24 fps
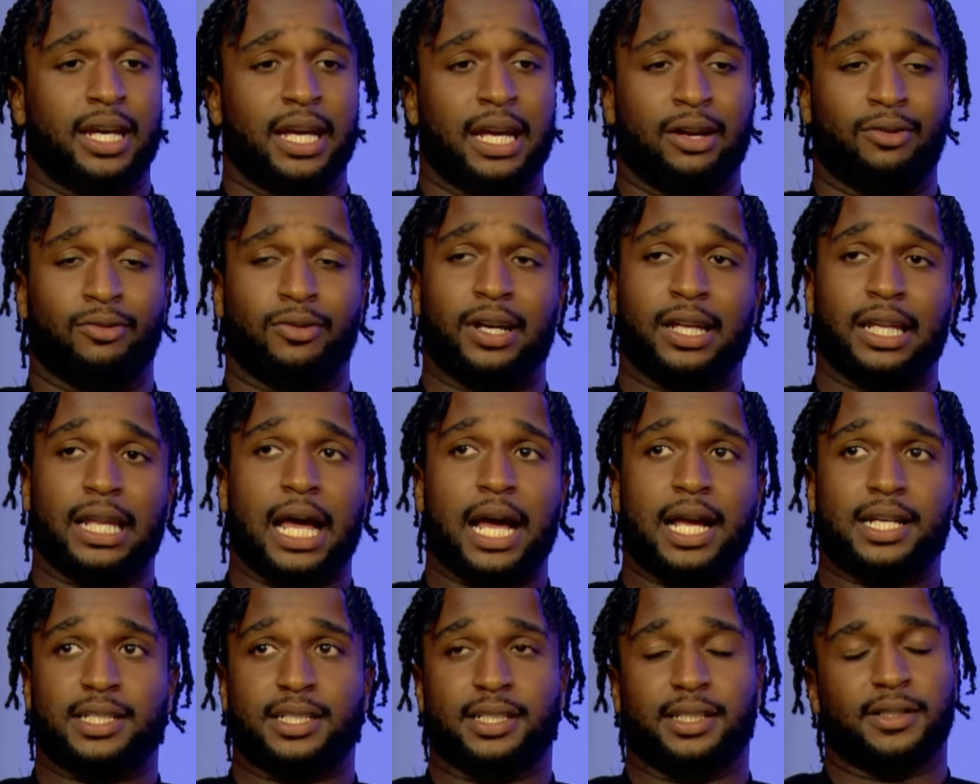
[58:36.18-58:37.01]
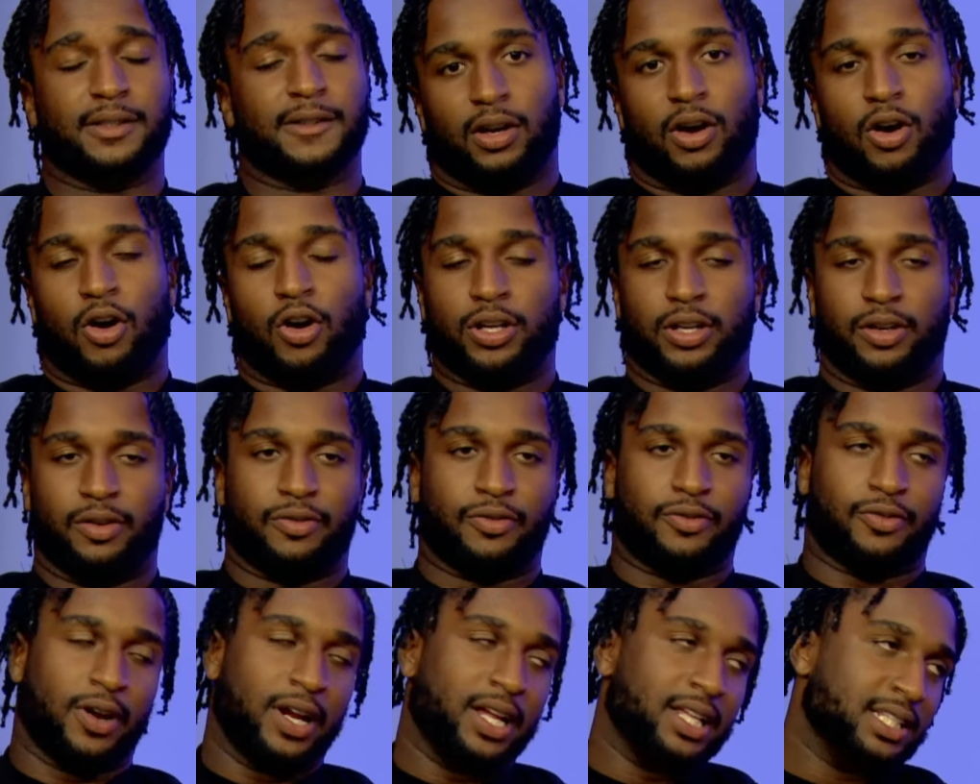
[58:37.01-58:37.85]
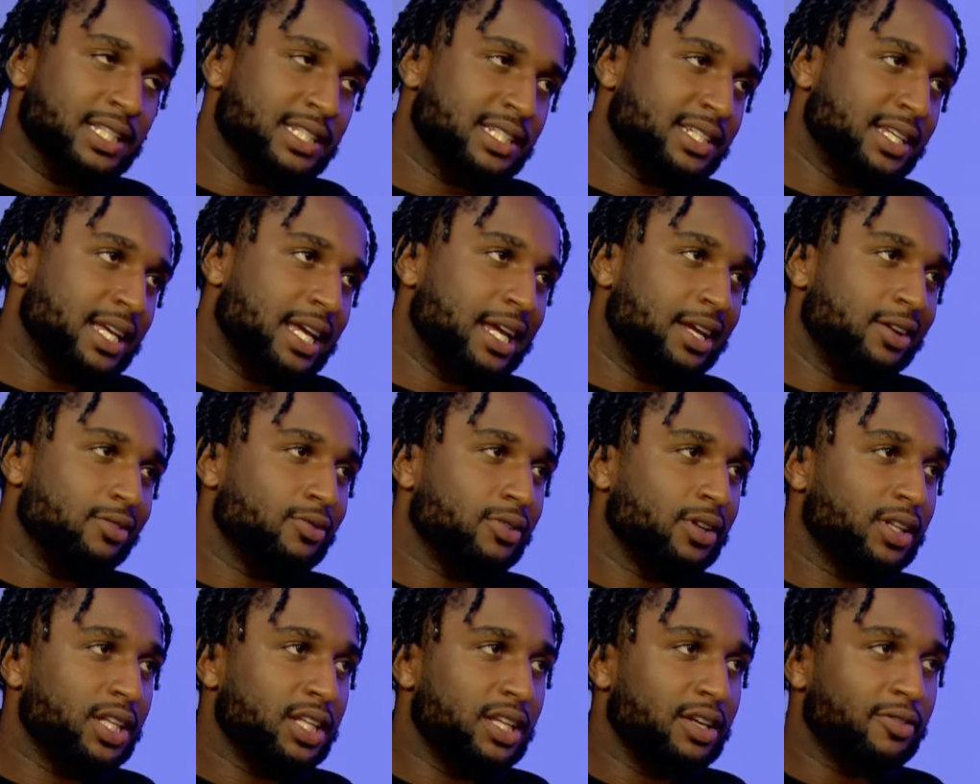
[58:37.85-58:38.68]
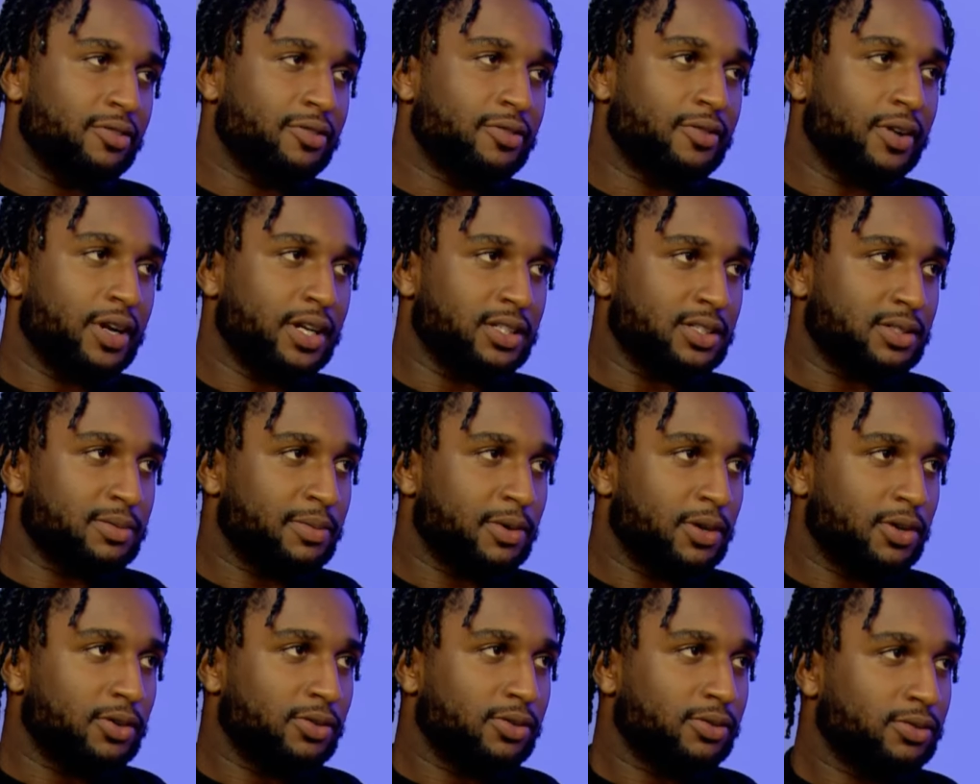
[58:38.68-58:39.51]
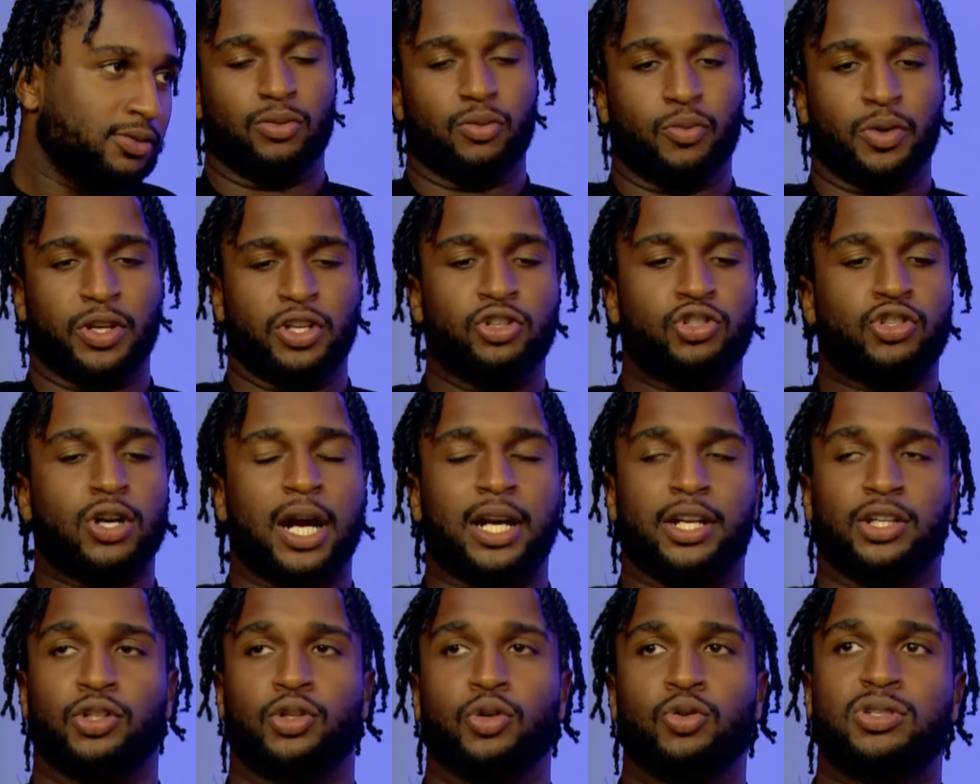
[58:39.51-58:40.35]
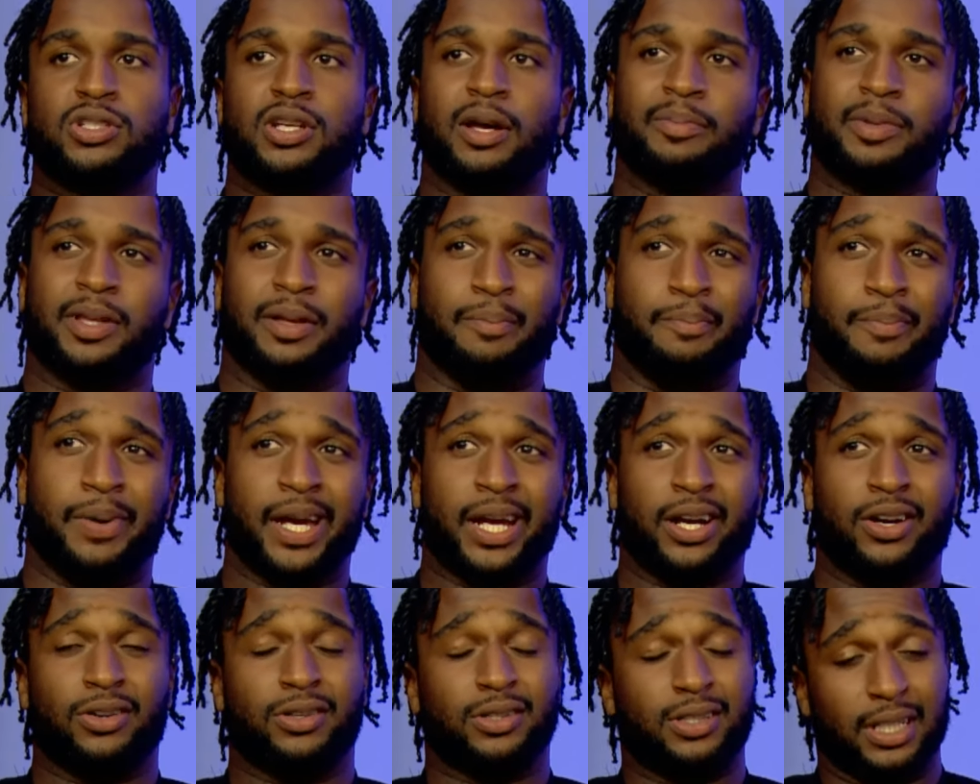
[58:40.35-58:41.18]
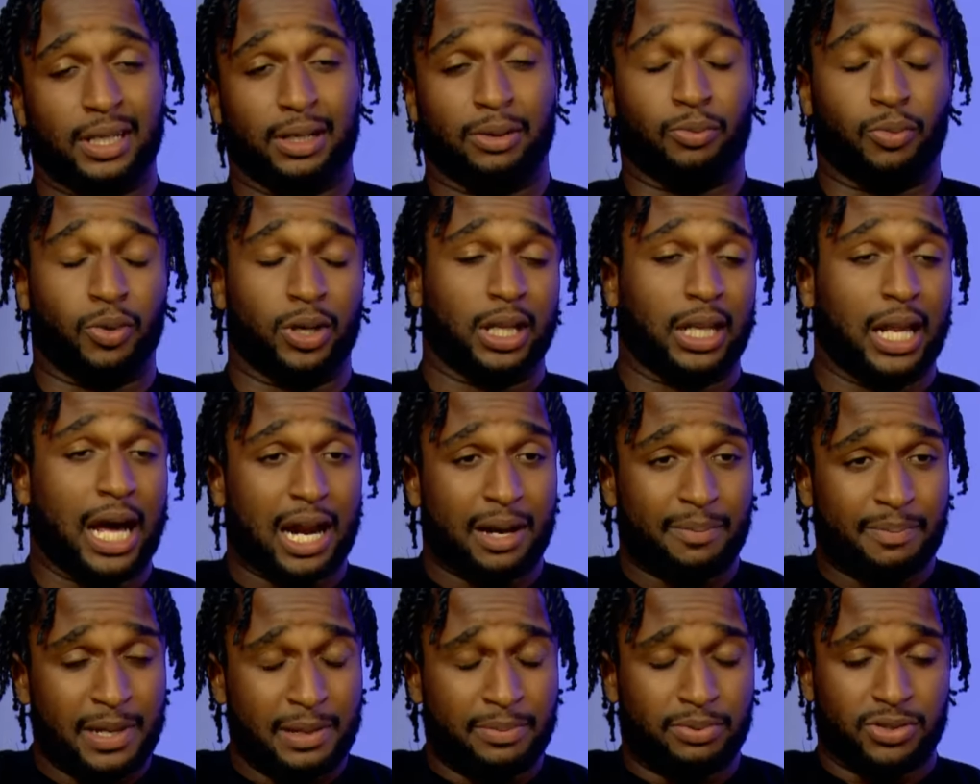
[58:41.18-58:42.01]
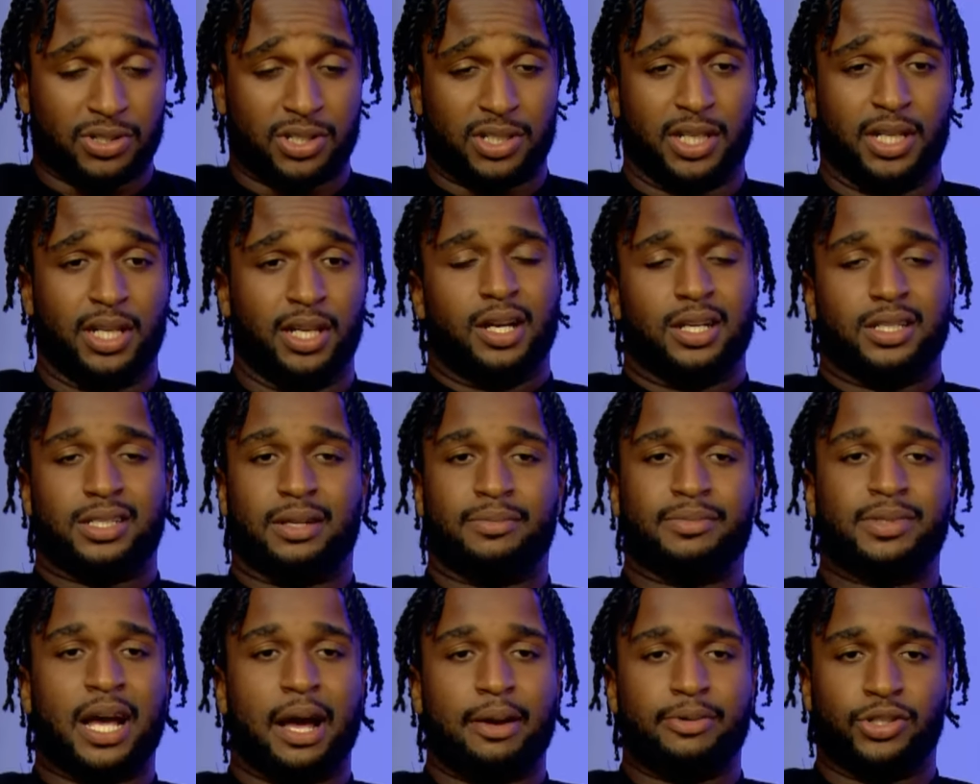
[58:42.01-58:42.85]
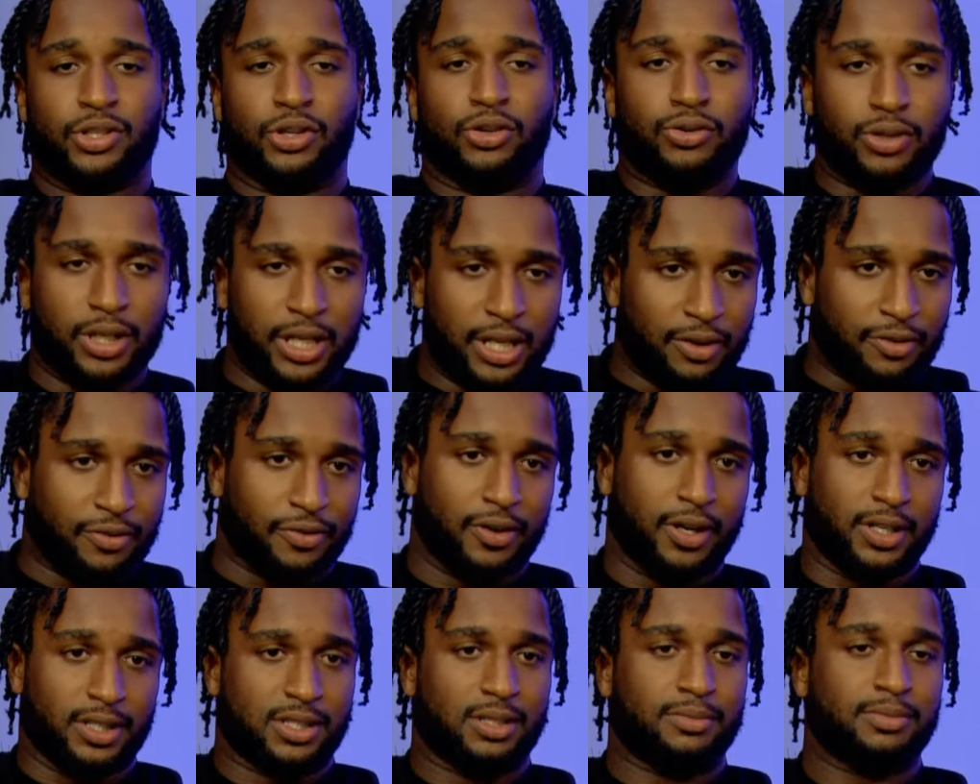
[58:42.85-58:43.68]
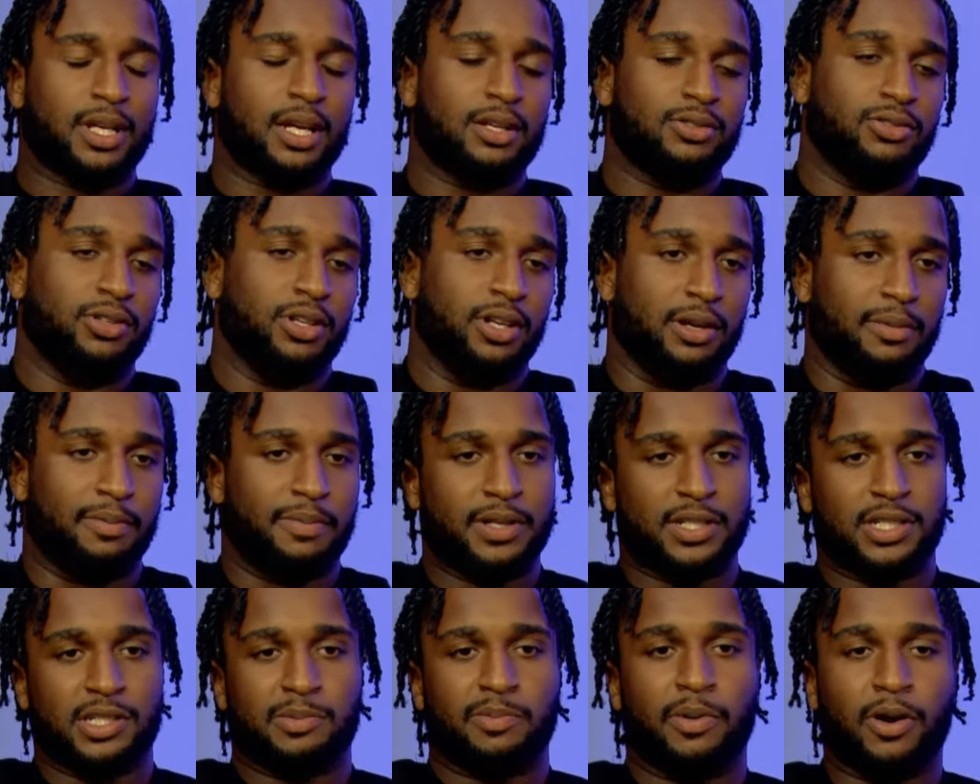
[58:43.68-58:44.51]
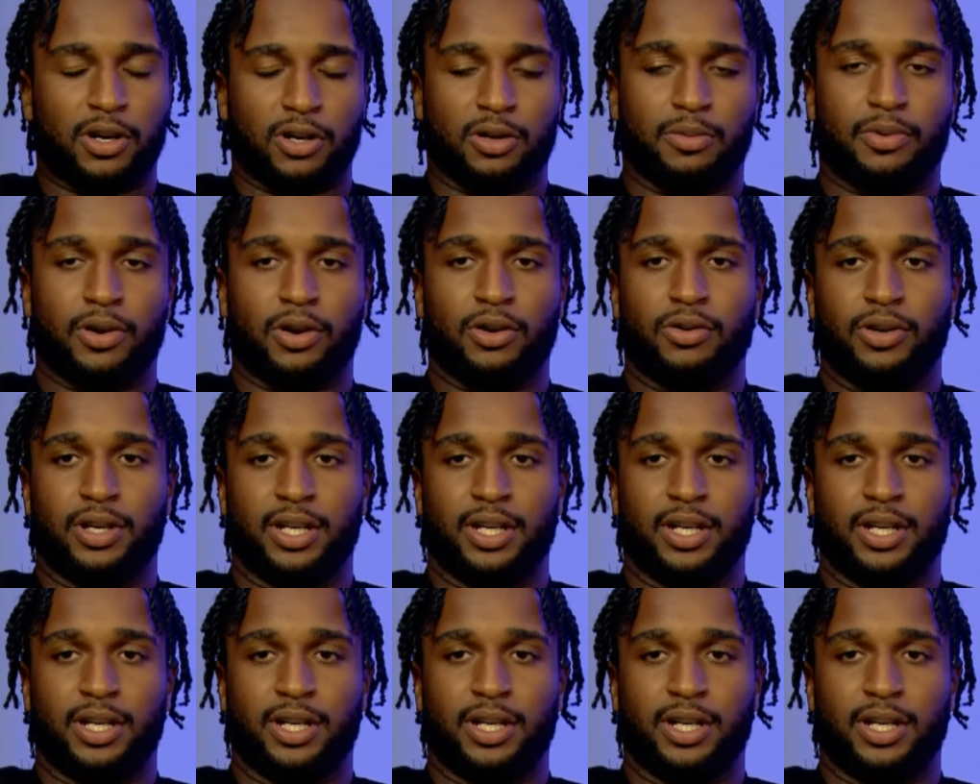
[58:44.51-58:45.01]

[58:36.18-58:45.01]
And realizing all your friends ain't really your friends, bro. When you're trying to do something bigger than what a lot of people see, sometimes you don't need a friend. Sometimes you need a business partner, bro.